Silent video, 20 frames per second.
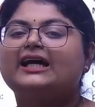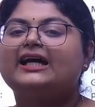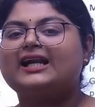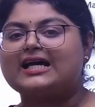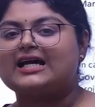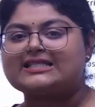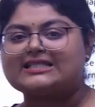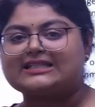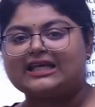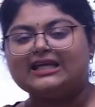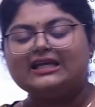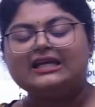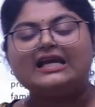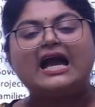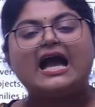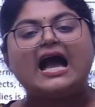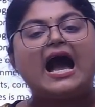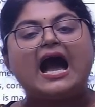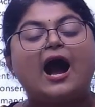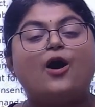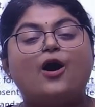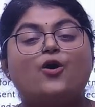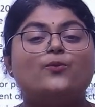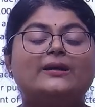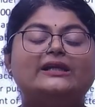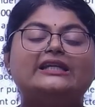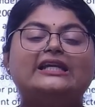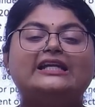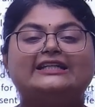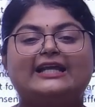asking how
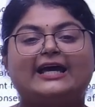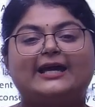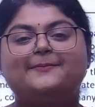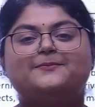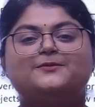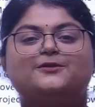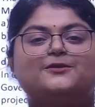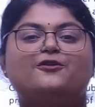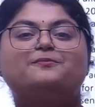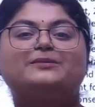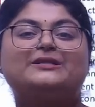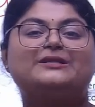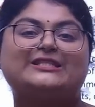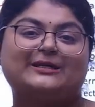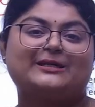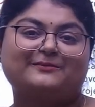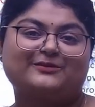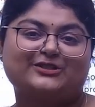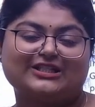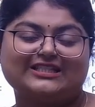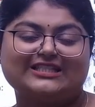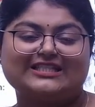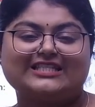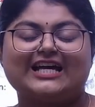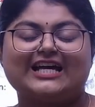many types of presumptions are